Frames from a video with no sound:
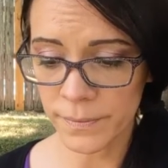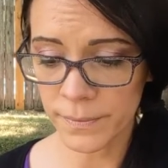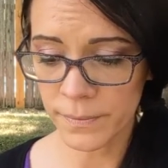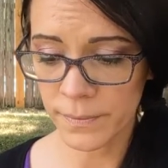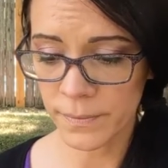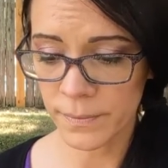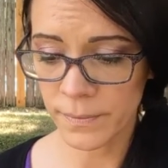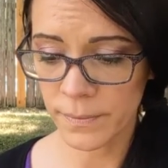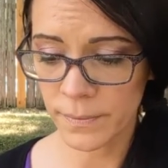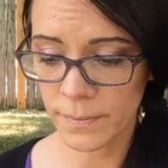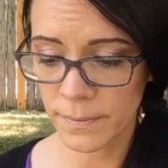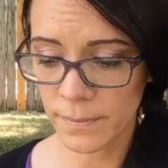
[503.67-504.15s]

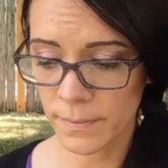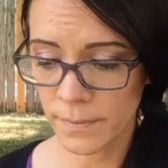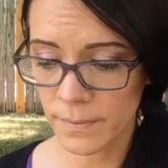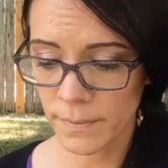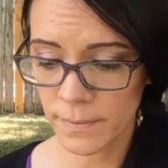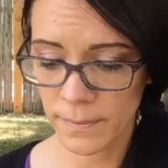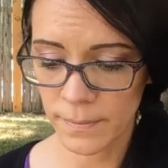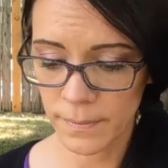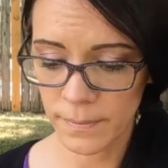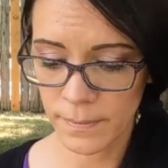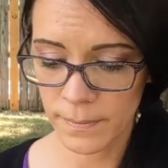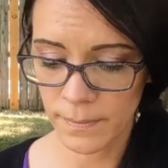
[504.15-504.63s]

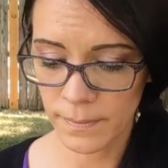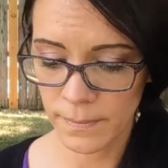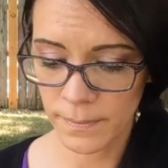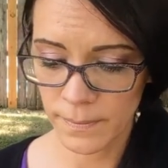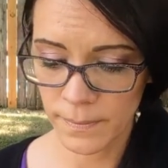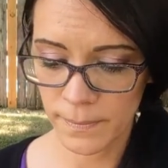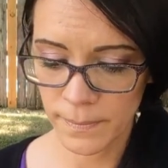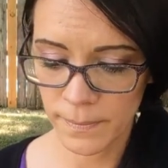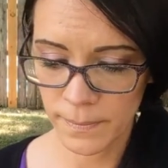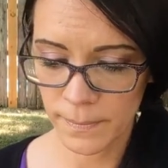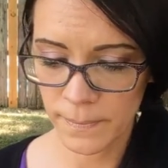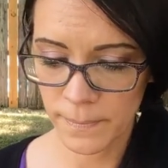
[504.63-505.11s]

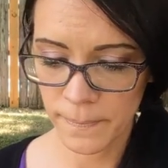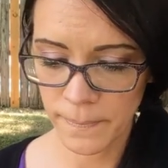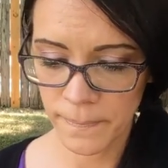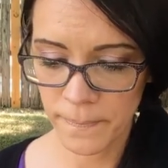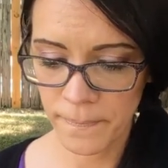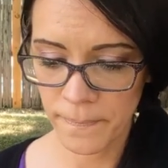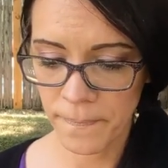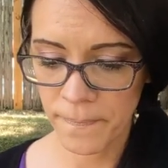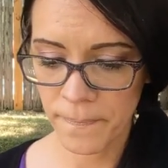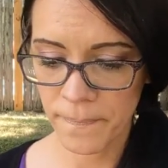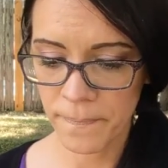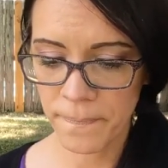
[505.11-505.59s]

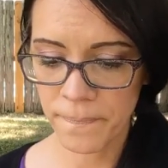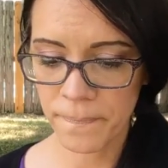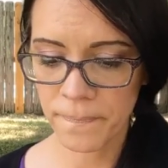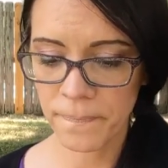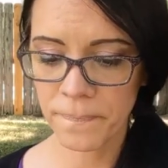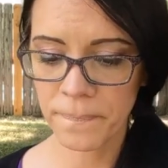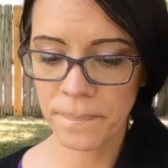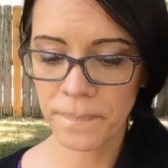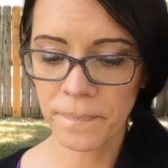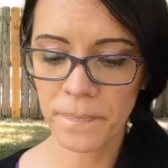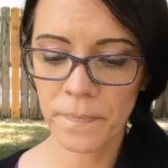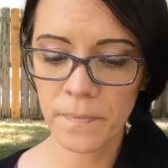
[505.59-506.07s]

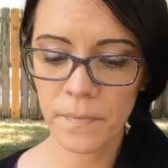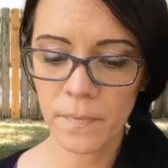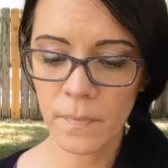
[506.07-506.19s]
Nothing is said.